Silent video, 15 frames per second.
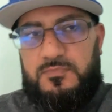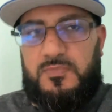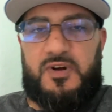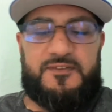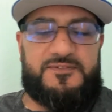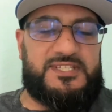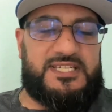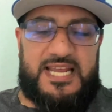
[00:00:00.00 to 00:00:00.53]

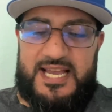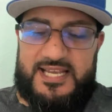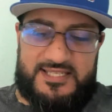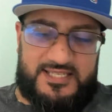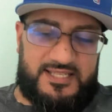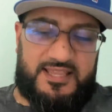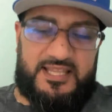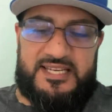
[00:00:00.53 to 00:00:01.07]
stats
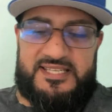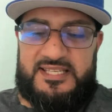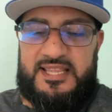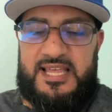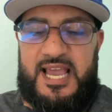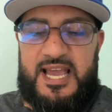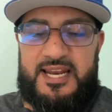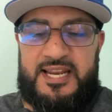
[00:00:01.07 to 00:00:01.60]
and things of
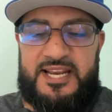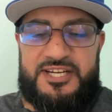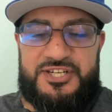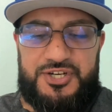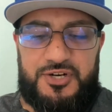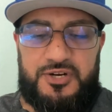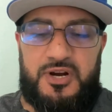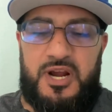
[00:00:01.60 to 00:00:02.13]
that
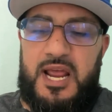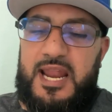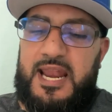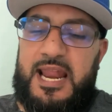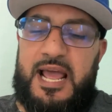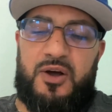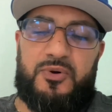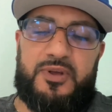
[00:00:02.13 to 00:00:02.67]
nature.
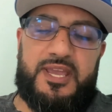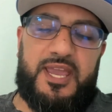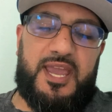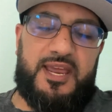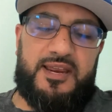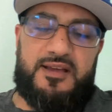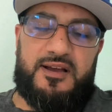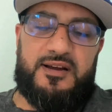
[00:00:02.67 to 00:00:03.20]
Now,
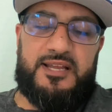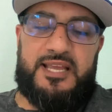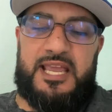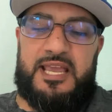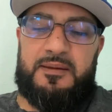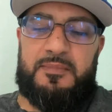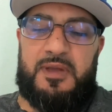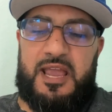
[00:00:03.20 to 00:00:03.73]
Cade
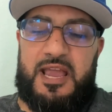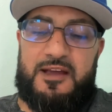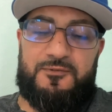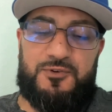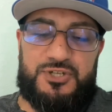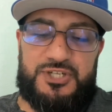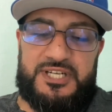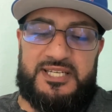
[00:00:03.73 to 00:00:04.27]
Cunningham
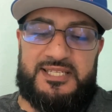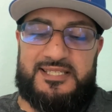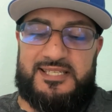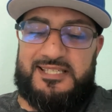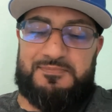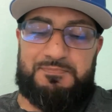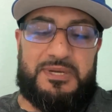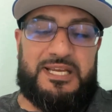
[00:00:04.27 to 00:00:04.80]
averaging
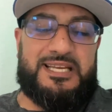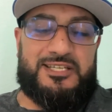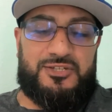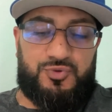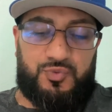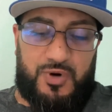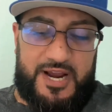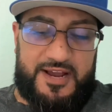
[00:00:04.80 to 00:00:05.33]
since being
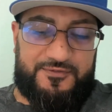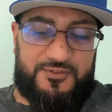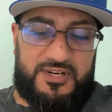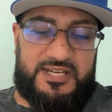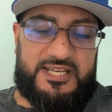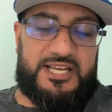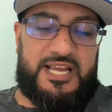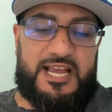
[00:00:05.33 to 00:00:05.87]
drafted,
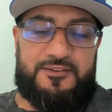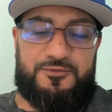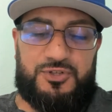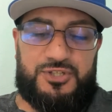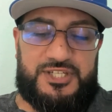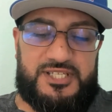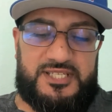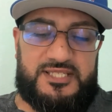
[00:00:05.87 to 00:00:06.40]
he
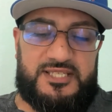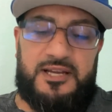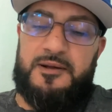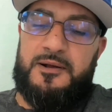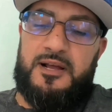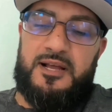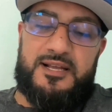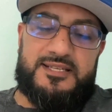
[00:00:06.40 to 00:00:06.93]
averages
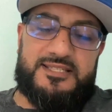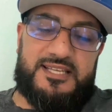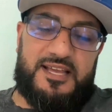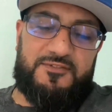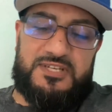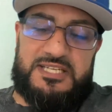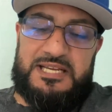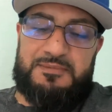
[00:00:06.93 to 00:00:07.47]

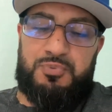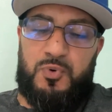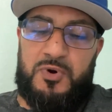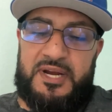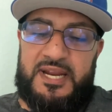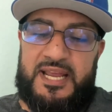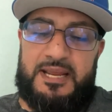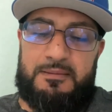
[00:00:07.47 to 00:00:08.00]

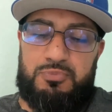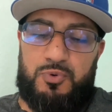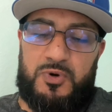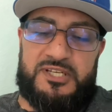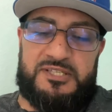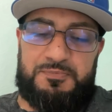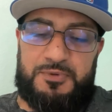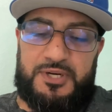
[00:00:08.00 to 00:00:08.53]
17.8
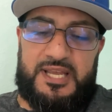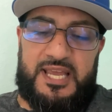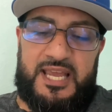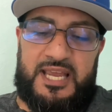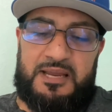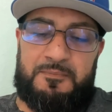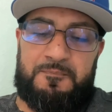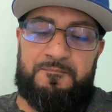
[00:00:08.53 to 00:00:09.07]
points per
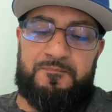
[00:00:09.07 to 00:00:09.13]
game,